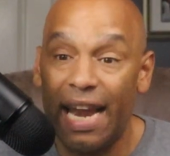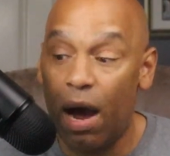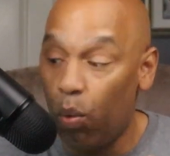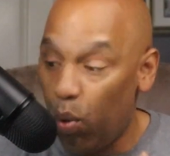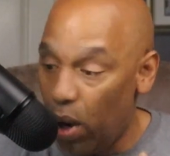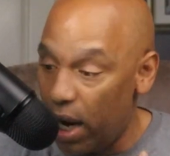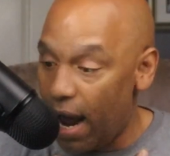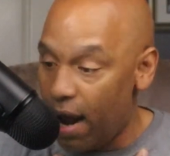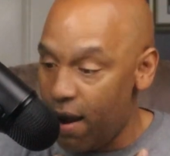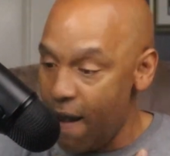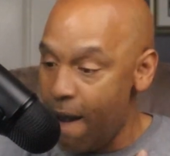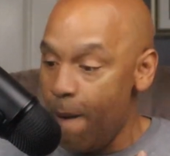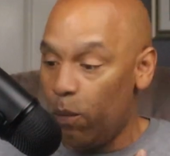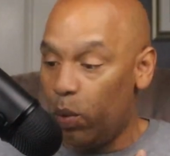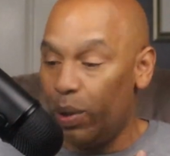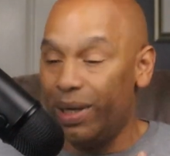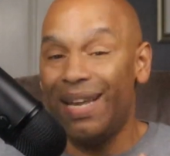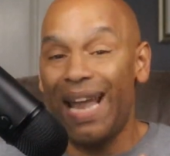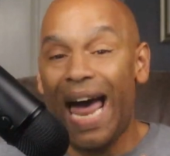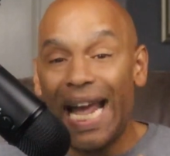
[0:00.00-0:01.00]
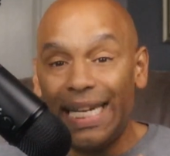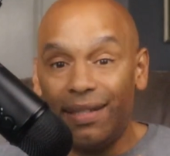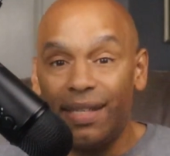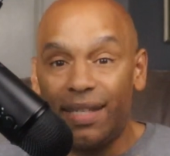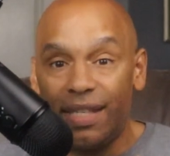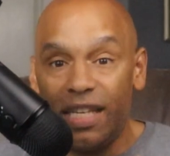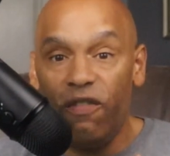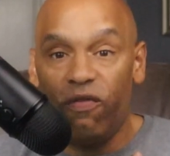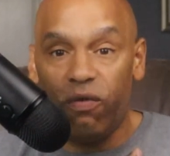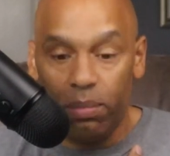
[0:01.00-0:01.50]
Now what I would like to
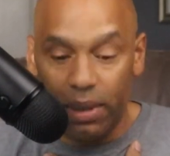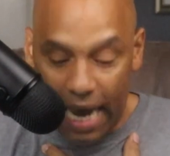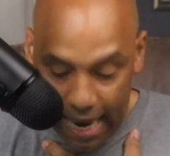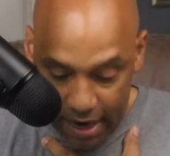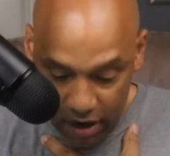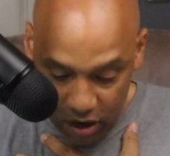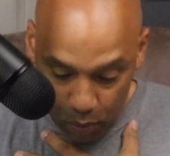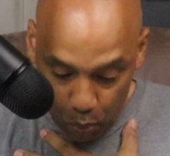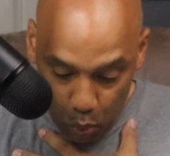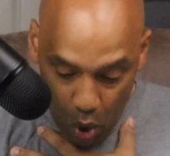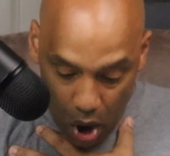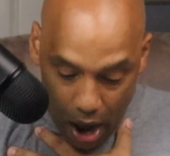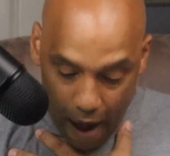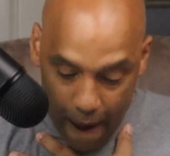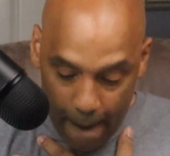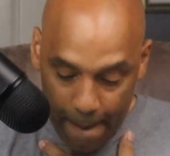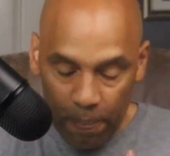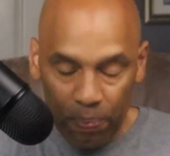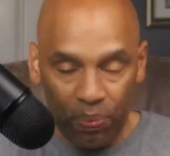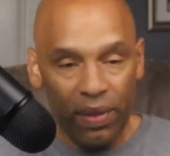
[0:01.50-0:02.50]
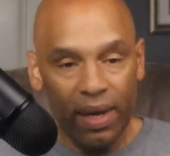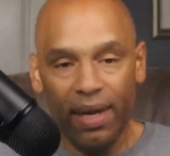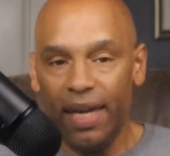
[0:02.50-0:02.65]
see from Daniel Dubois